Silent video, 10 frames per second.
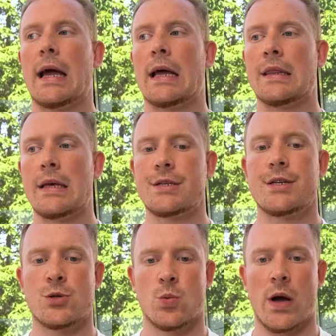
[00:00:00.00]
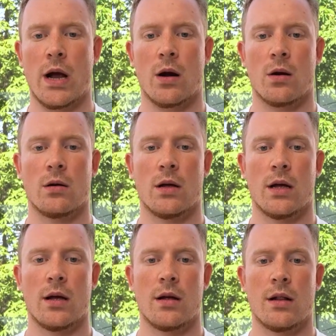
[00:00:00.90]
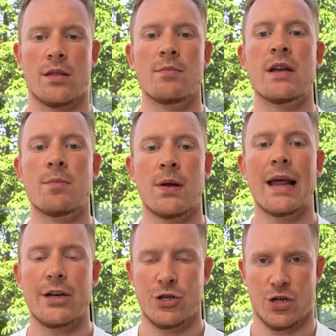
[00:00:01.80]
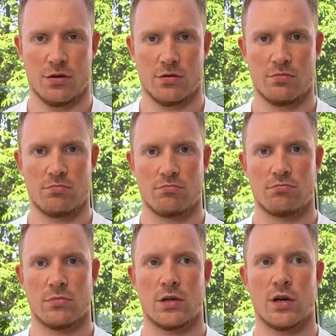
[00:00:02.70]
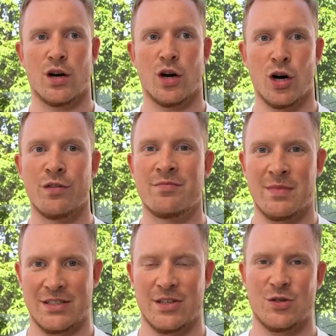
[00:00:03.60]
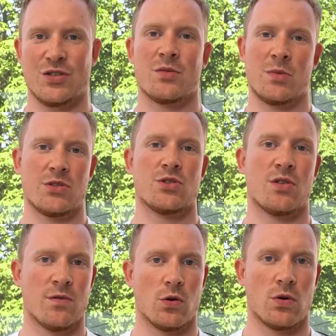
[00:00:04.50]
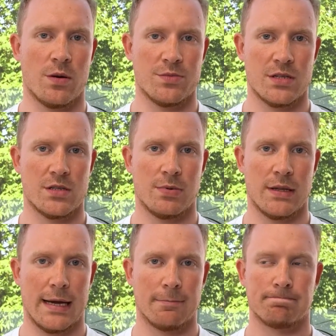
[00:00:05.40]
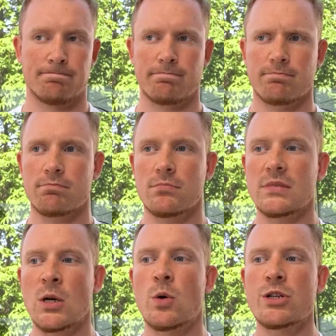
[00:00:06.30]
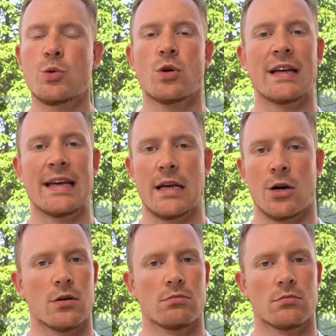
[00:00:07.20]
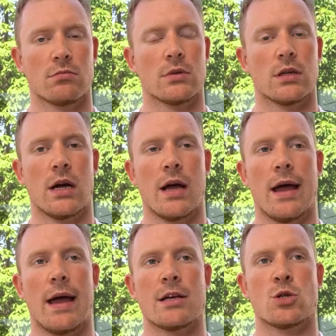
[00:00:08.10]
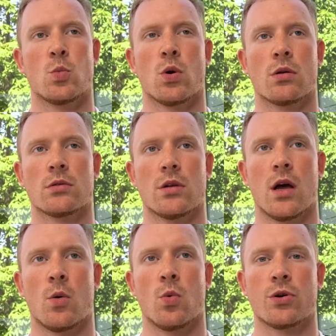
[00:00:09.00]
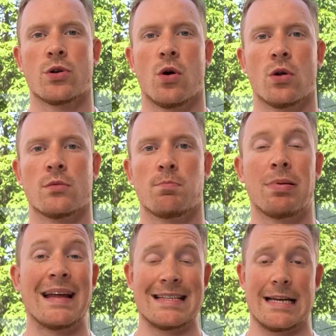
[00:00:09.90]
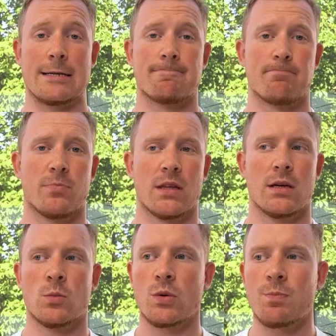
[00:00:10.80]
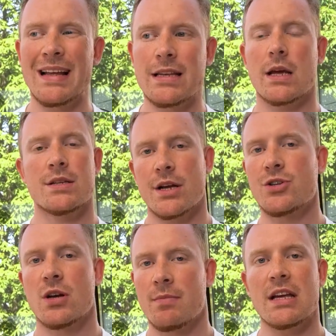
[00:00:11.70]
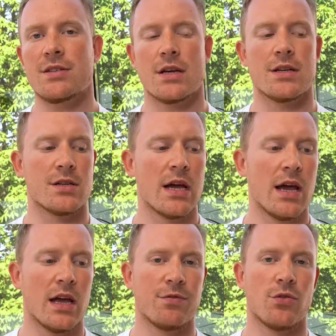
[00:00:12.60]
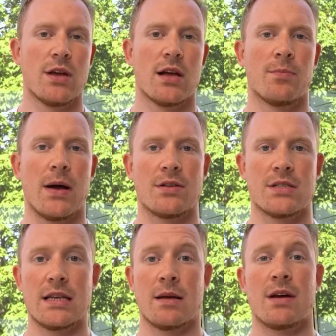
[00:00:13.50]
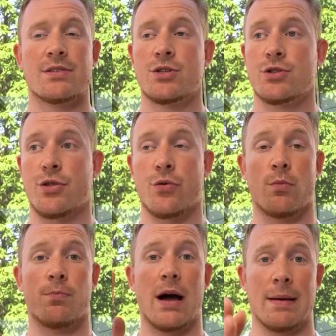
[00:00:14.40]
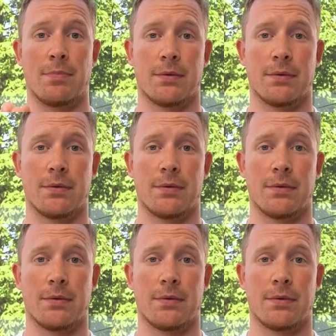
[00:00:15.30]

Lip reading: And this is where the manipulation of messages and messaging flow comes into play. What you will hear is a word called blending. And what blending essentially means is, if you think about sending messages through a pipe,